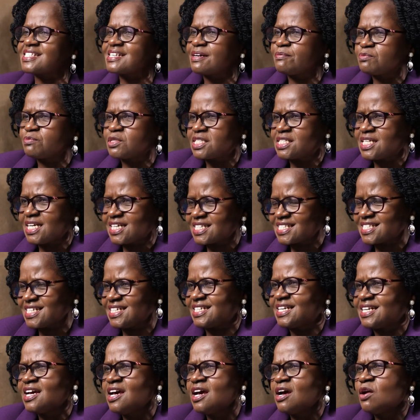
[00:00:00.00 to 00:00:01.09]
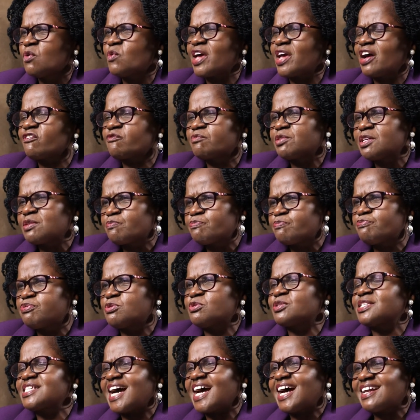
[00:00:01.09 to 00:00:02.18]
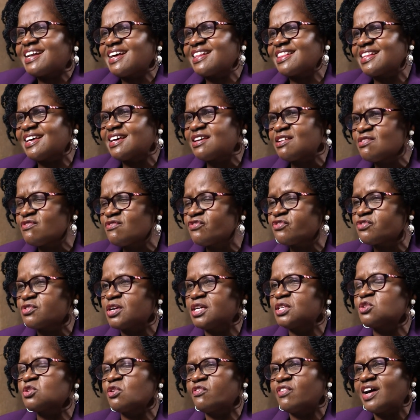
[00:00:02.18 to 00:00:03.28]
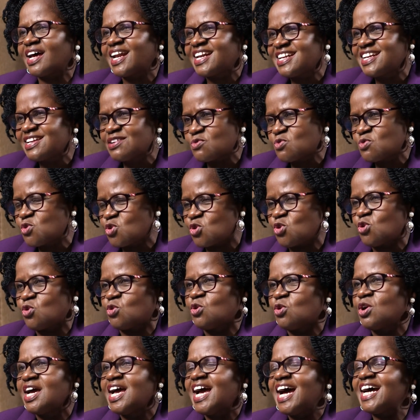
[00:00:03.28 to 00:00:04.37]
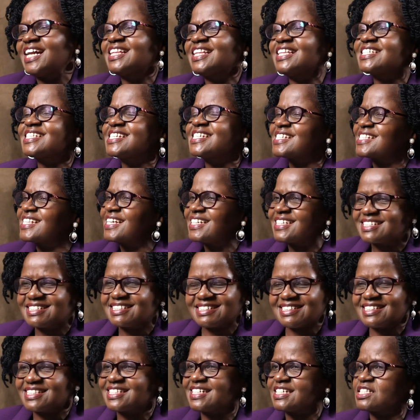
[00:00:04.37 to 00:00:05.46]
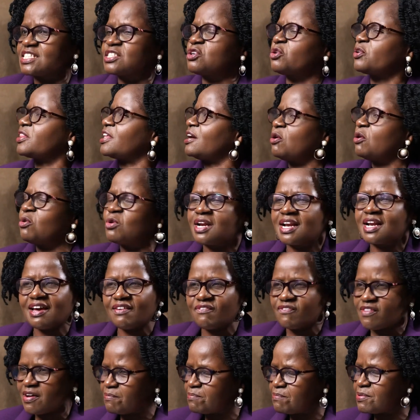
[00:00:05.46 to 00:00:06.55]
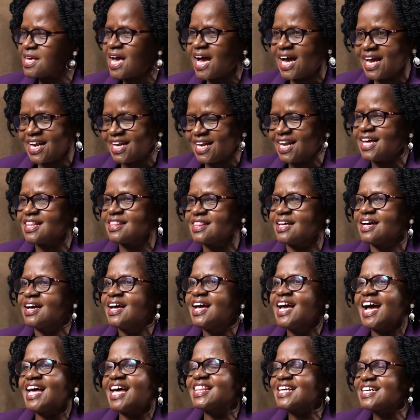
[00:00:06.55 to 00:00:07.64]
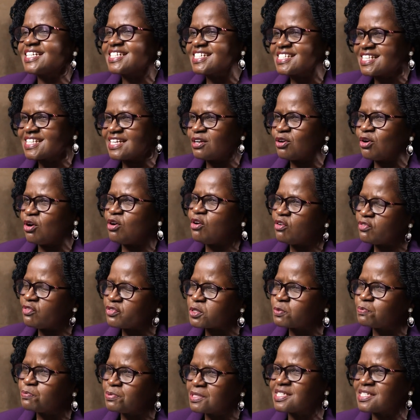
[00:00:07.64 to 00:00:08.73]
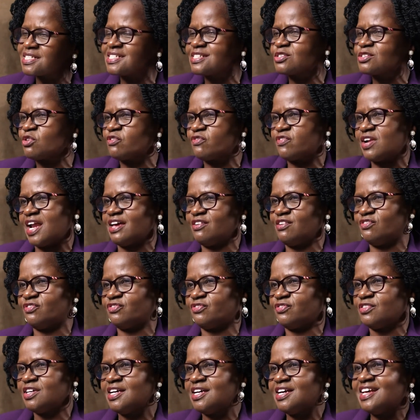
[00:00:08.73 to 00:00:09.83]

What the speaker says: subjected. We have been put under the influence of a new law. And this is the greatest law. There will never be another. And that is the law of spirit of life.